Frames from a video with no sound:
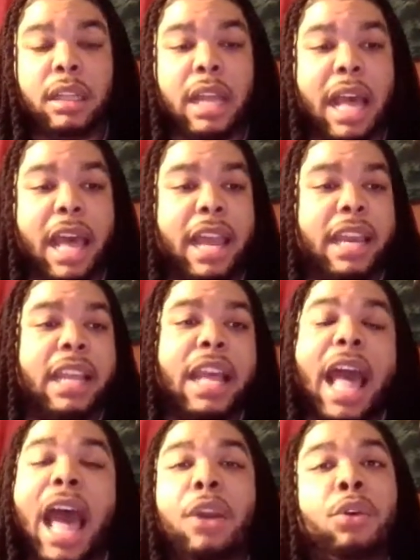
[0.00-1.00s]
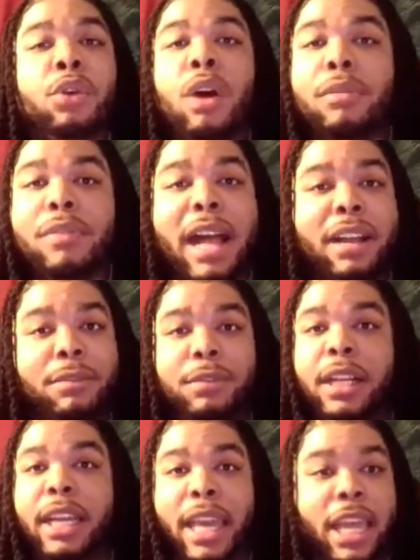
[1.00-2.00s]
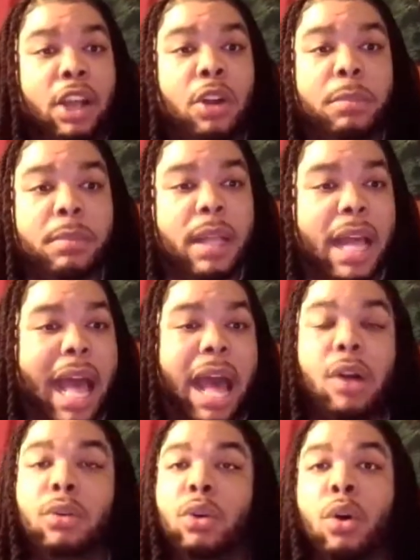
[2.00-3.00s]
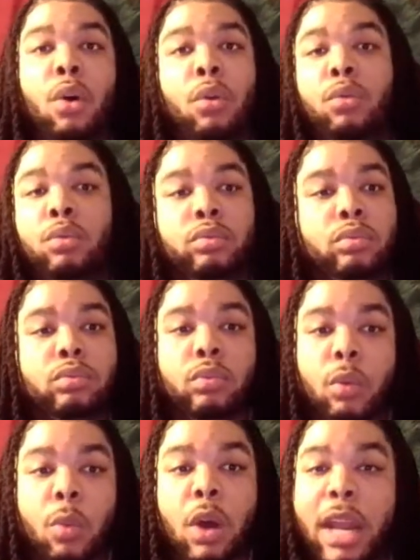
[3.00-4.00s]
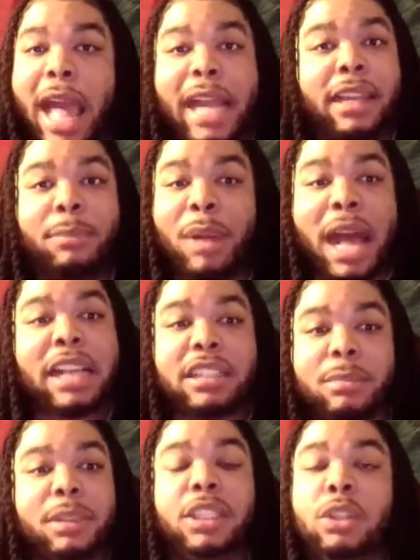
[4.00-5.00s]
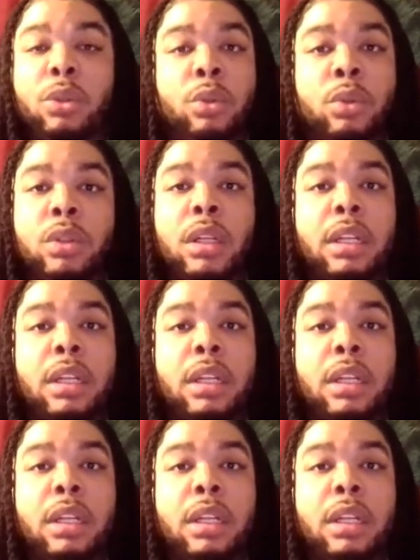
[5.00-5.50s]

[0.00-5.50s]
I don't know if I could fucking help. I don't know what I could possibly do.